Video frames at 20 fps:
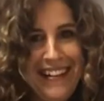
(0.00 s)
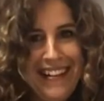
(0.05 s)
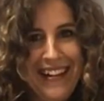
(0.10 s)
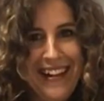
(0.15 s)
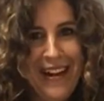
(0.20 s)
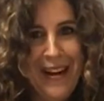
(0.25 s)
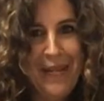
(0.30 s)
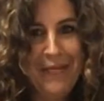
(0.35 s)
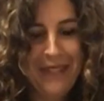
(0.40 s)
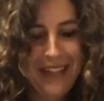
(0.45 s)

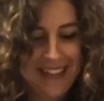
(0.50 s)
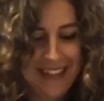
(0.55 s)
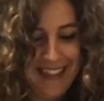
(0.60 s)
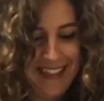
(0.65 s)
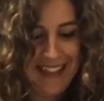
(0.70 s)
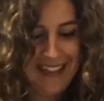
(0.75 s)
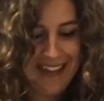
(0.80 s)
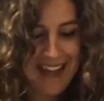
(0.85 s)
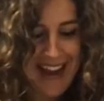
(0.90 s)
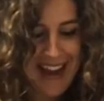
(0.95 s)
I hope this is
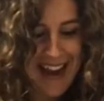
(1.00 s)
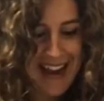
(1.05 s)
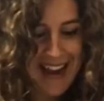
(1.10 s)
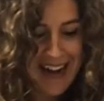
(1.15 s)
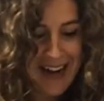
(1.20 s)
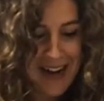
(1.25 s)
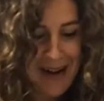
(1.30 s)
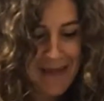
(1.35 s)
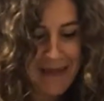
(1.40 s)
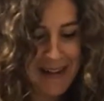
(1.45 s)
okay,
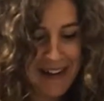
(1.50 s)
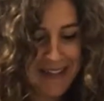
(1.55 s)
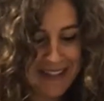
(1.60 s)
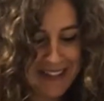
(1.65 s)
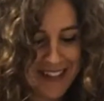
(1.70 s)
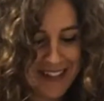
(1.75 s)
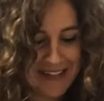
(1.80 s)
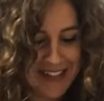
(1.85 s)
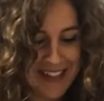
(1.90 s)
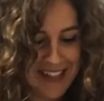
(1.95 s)
and I hope I
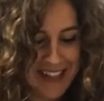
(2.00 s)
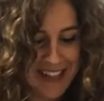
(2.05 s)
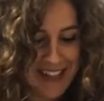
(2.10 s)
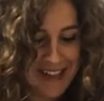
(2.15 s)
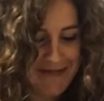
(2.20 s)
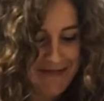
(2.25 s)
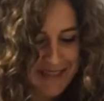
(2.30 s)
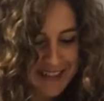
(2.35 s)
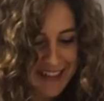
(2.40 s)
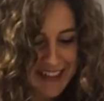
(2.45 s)
don't squish
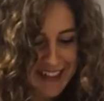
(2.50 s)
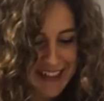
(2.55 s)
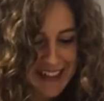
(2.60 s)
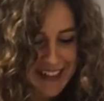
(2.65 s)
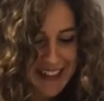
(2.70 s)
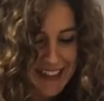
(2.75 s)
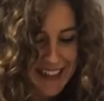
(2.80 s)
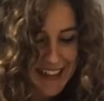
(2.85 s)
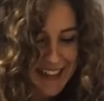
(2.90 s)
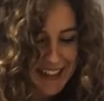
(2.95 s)
them.
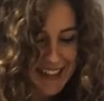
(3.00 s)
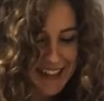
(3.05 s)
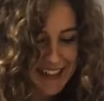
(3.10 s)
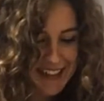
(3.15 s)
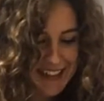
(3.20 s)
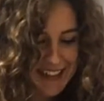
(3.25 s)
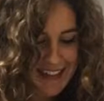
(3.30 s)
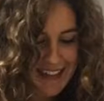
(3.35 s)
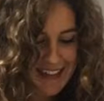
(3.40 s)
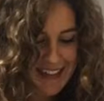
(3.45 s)

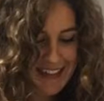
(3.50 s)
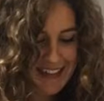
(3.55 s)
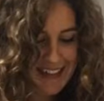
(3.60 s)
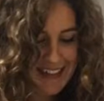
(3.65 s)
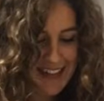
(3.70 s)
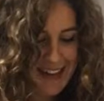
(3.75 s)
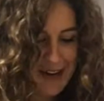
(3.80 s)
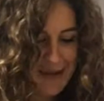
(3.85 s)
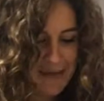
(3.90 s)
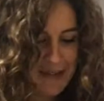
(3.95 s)

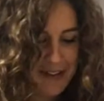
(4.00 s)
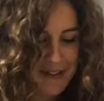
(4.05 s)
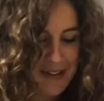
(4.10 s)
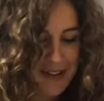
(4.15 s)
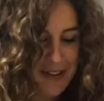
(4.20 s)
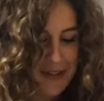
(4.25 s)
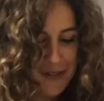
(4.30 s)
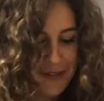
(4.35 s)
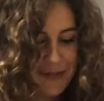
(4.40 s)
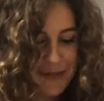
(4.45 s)
And I hope I don't
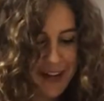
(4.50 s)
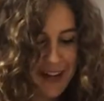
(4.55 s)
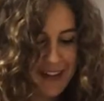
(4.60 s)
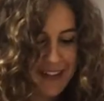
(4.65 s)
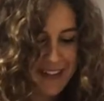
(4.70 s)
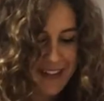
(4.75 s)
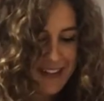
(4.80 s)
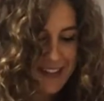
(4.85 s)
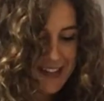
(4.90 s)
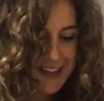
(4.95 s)

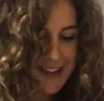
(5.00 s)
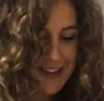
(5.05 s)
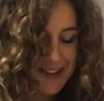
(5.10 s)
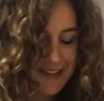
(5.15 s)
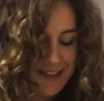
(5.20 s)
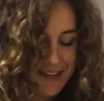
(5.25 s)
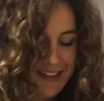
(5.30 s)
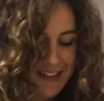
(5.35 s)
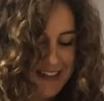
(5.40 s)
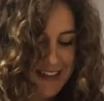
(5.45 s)
overwork the
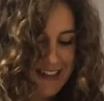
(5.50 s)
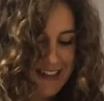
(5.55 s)
dough.